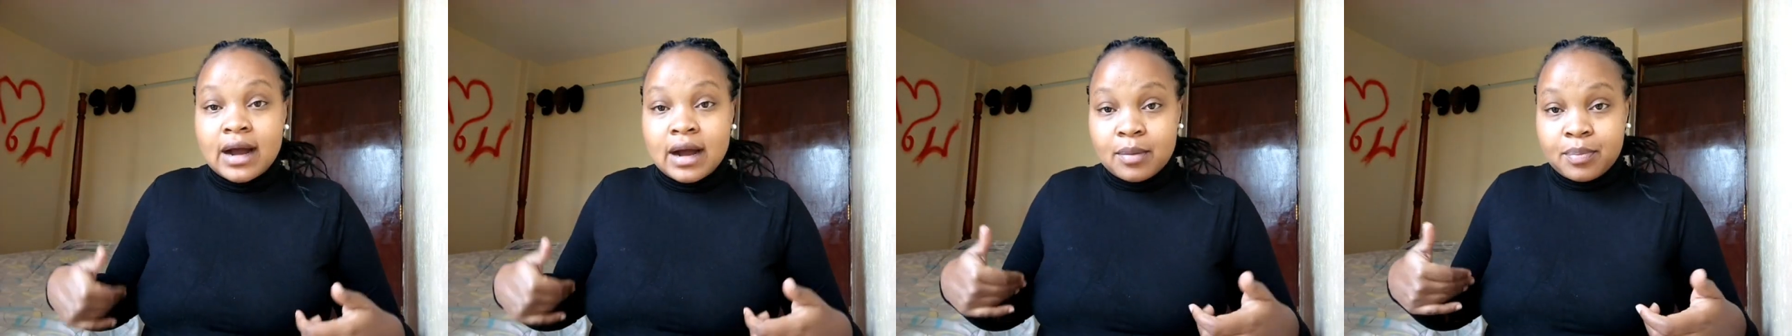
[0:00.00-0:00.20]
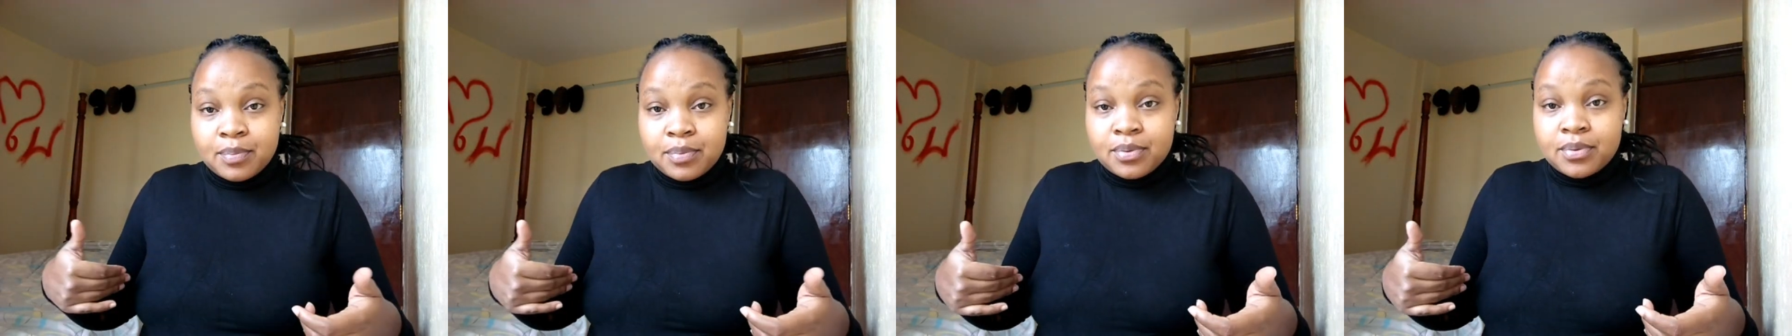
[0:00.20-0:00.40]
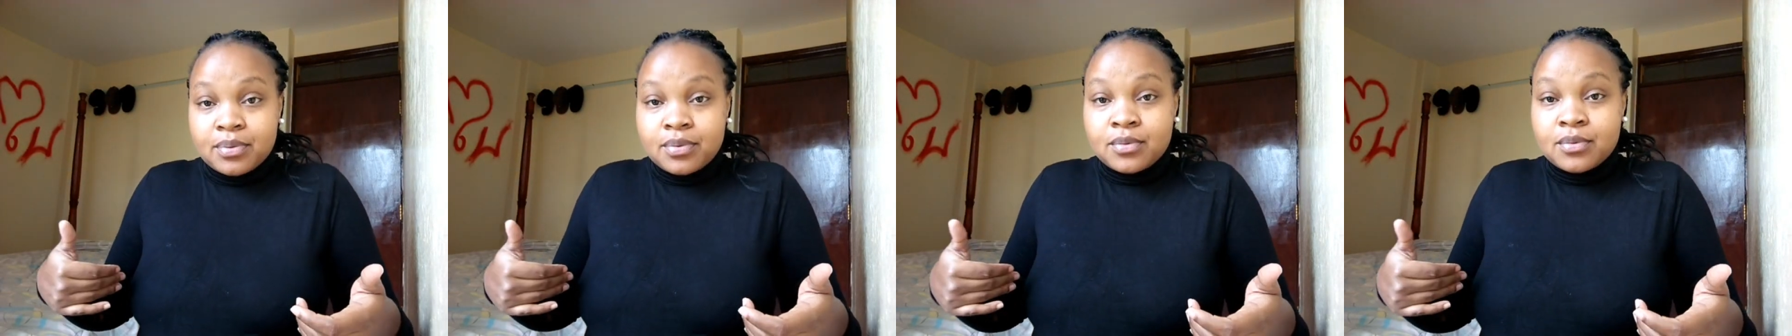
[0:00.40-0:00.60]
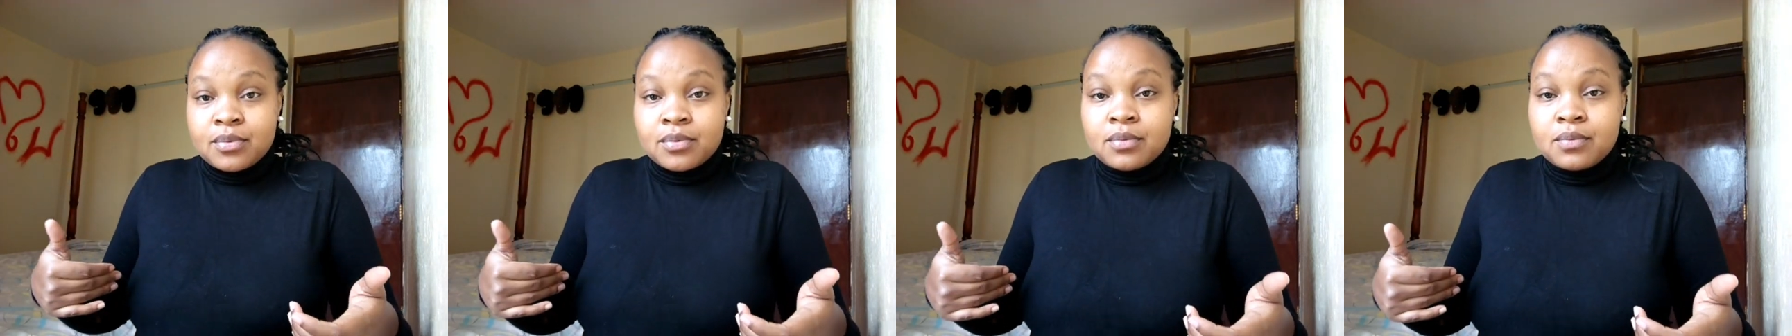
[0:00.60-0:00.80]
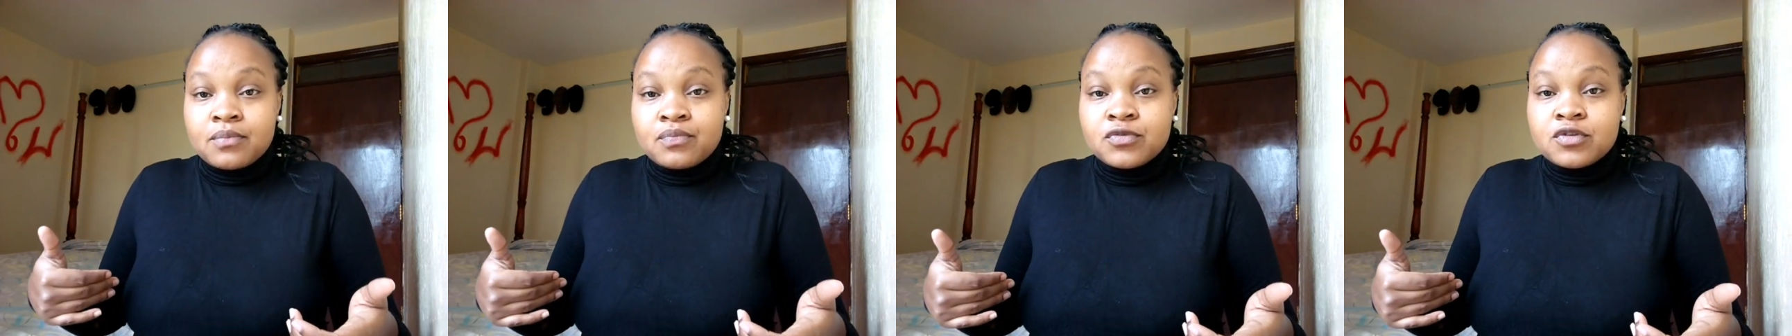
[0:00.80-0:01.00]

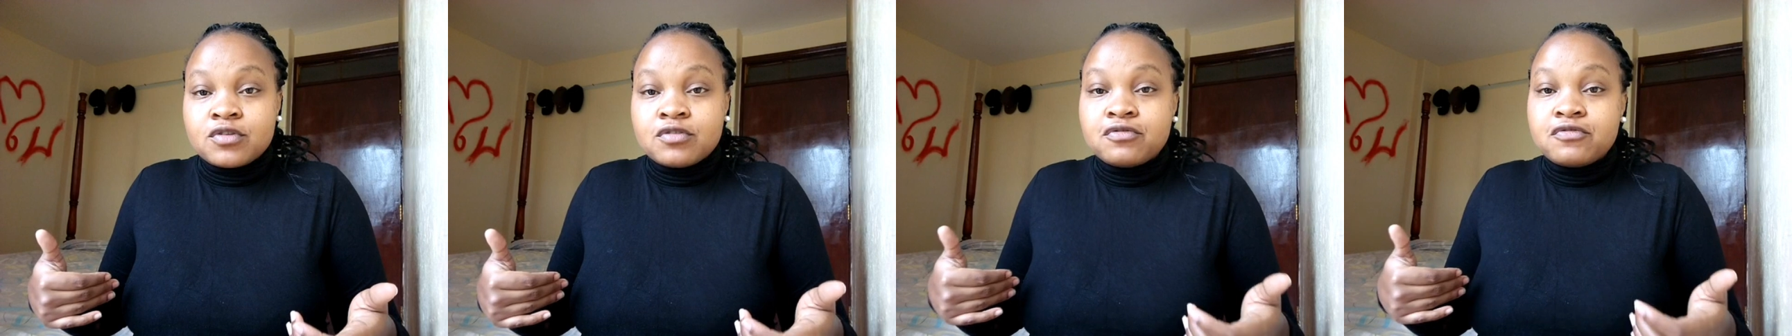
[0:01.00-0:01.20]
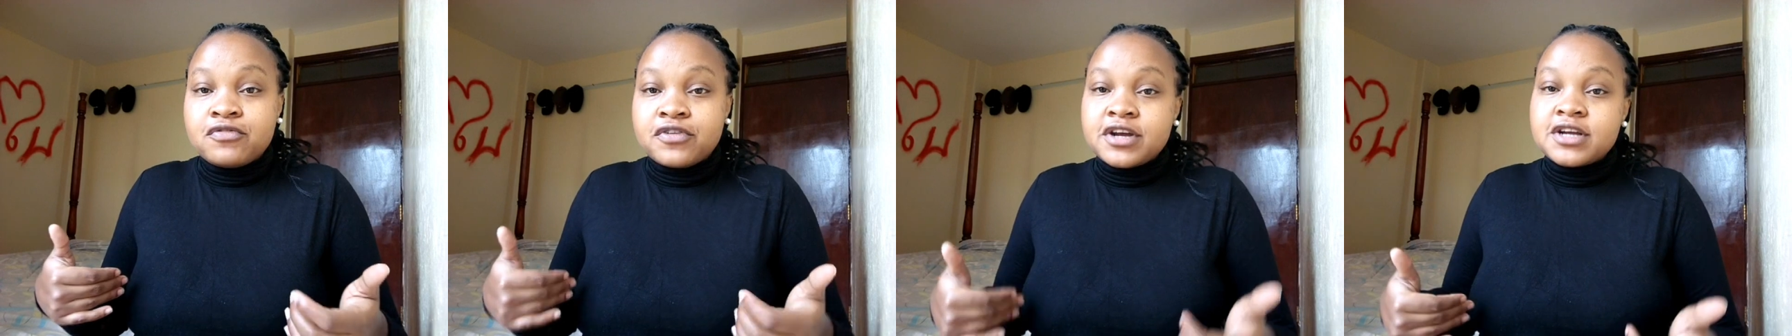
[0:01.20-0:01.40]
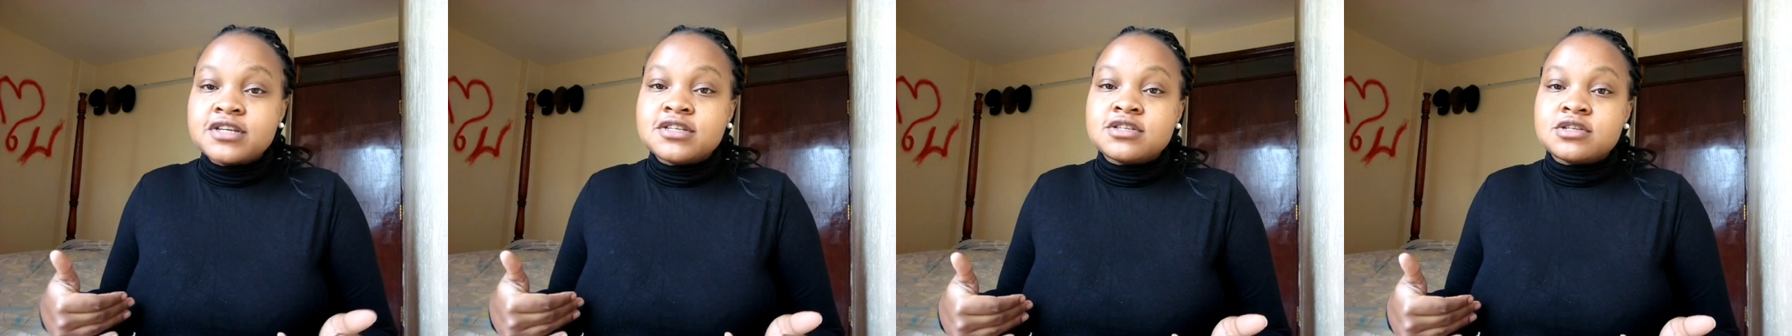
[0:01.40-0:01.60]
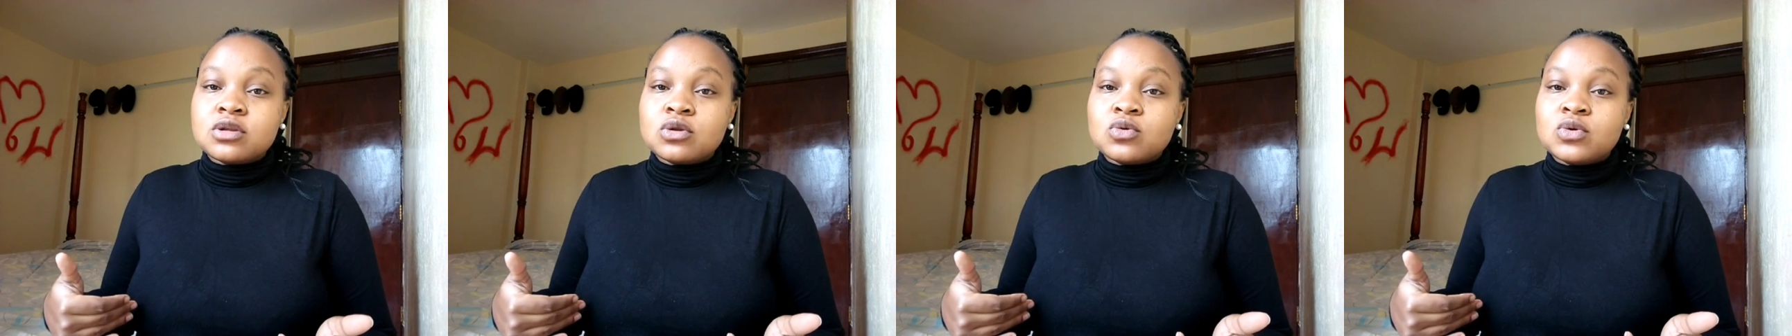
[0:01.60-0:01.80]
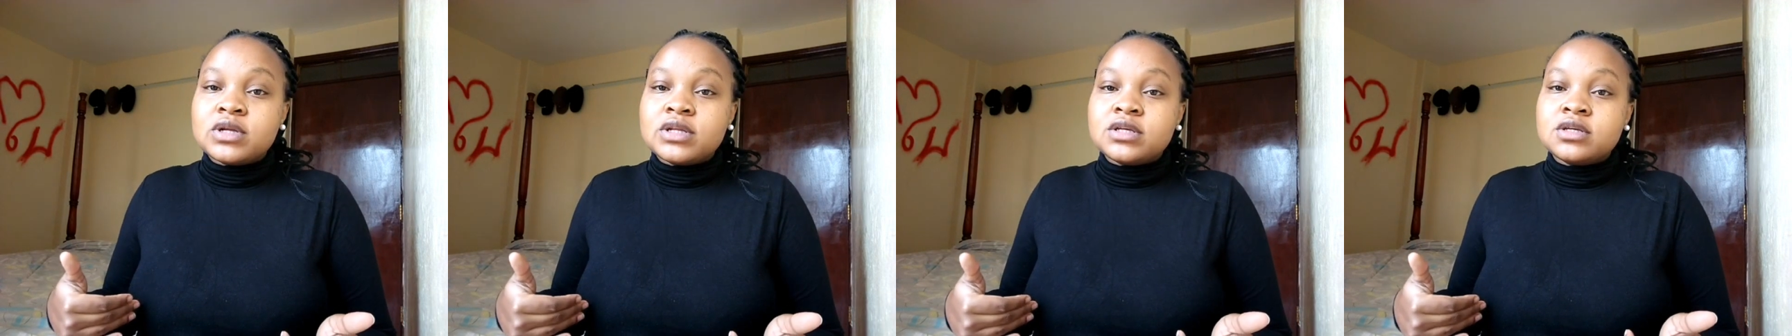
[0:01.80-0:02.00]
up very
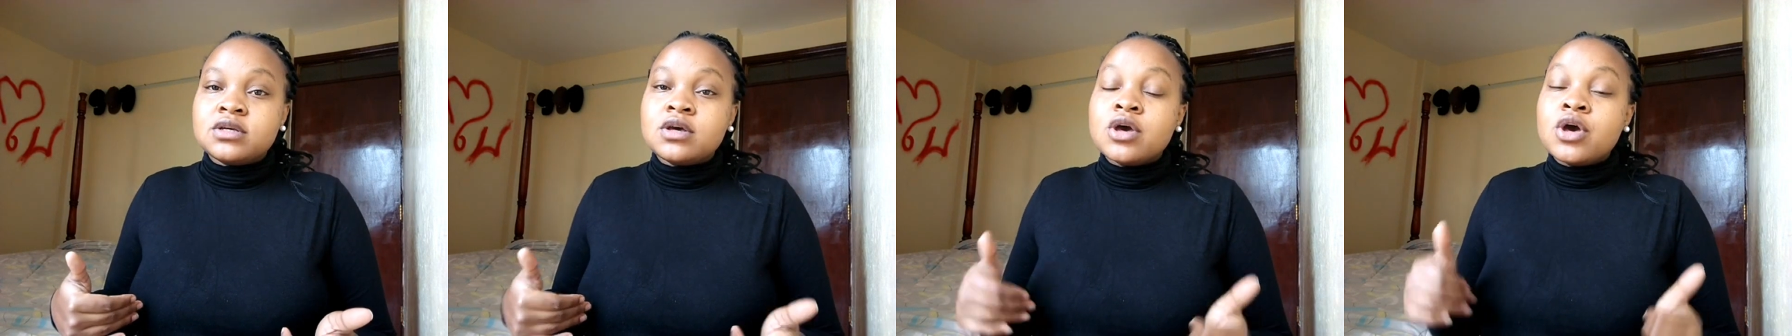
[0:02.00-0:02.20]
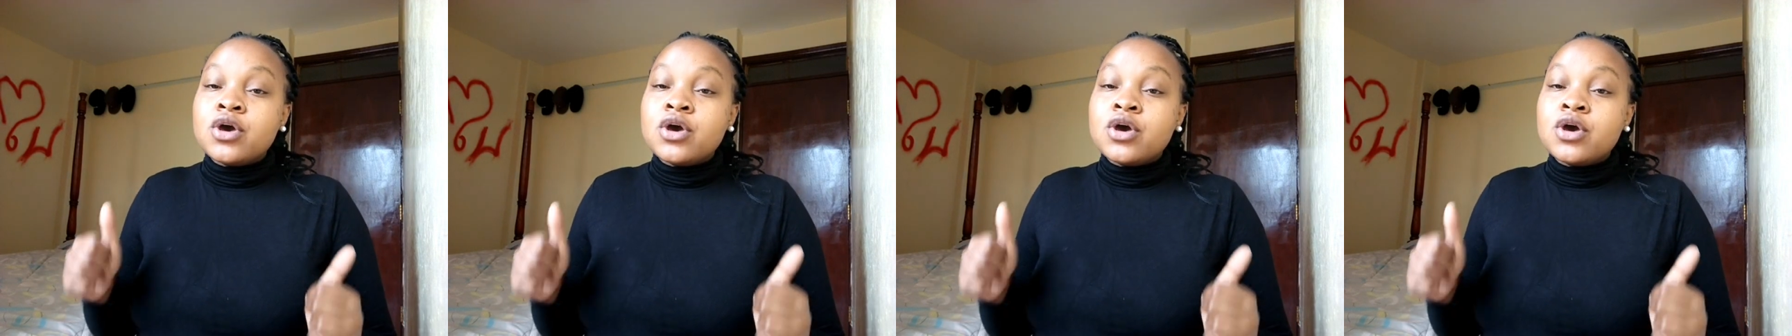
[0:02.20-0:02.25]
slowly.